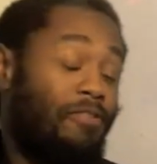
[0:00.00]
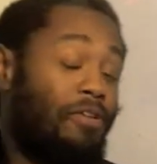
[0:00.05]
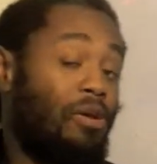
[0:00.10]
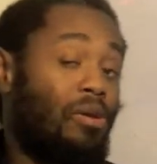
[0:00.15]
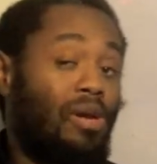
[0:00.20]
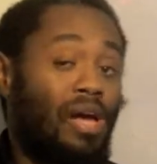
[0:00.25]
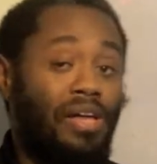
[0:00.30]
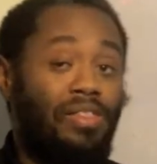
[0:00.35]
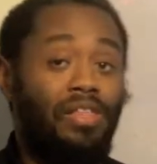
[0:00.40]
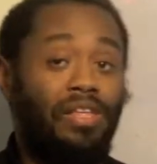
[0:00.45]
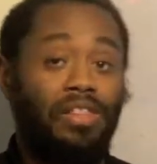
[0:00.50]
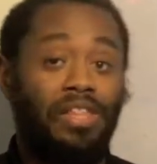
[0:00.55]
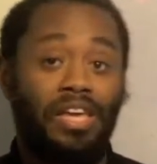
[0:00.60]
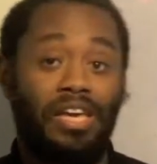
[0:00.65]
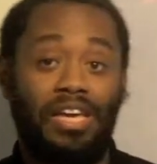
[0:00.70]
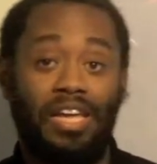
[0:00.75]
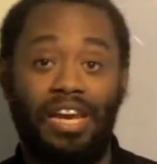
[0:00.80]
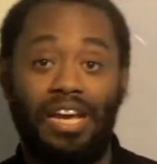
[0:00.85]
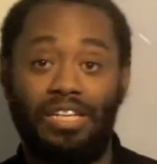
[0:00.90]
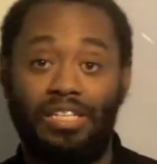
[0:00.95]
feel like that
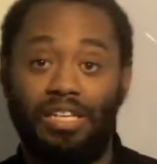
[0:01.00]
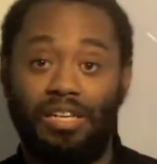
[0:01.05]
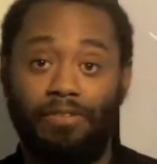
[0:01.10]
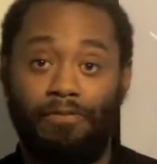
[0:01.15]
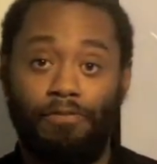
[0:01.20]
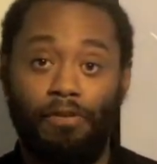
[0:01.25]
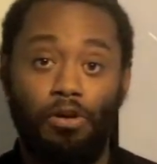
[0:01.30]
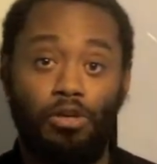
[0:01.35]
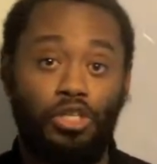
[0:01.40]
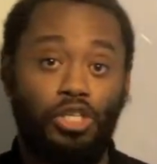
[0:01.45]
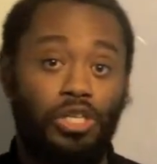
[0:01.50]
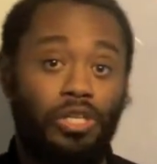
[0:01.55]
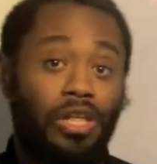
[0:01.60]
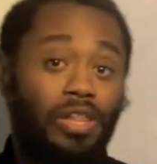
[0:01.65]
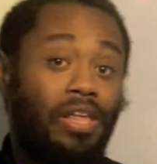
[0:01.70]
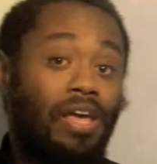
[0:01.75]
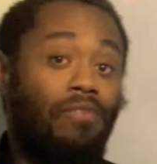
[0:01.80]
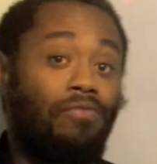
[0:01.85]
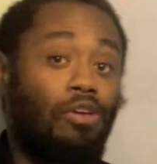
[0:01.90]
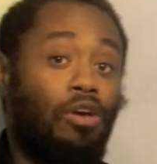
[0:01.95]
they can actually function,
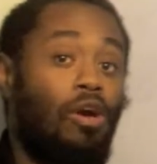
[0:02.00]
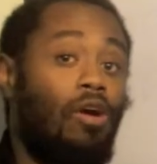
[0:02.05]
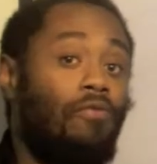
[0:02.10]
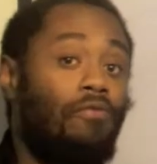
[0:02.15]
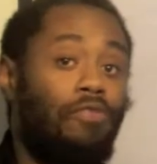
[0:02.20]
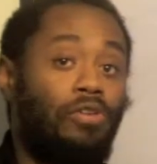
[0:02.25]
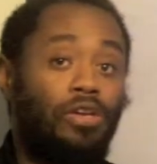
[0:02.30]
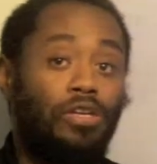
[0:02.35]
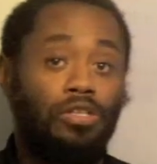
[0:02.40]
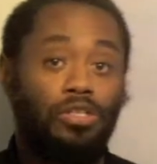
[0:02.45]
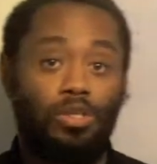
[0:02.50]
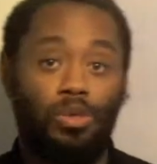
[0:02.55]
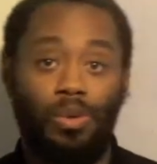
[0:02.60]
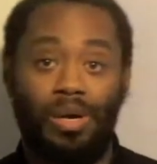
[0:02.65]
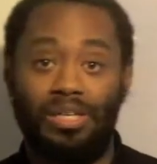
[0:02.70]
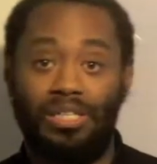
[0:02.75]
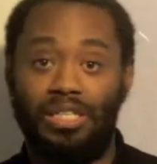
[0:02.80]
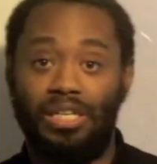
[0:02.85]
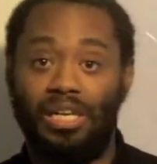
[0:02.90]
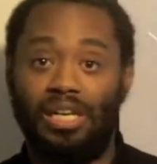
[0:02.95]
that they have the confidence
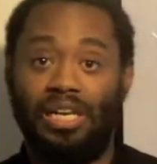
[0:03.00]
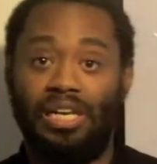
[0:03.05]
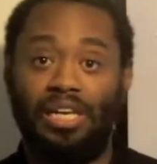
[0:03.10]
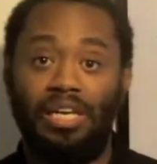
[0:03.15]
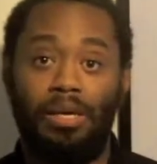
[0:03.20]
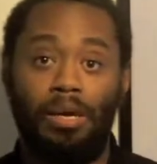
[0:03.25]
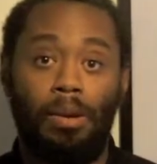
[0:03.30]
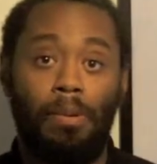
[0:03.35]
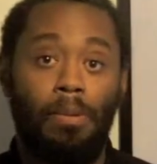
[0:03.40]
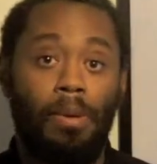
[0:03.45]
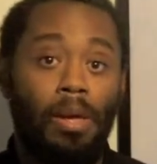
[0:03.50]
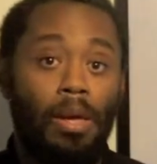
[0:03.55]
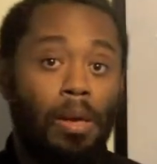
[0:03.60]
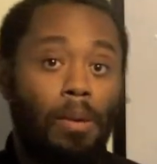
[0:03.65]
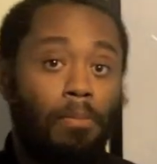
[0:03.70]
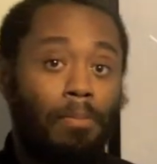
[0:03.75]
to actually um,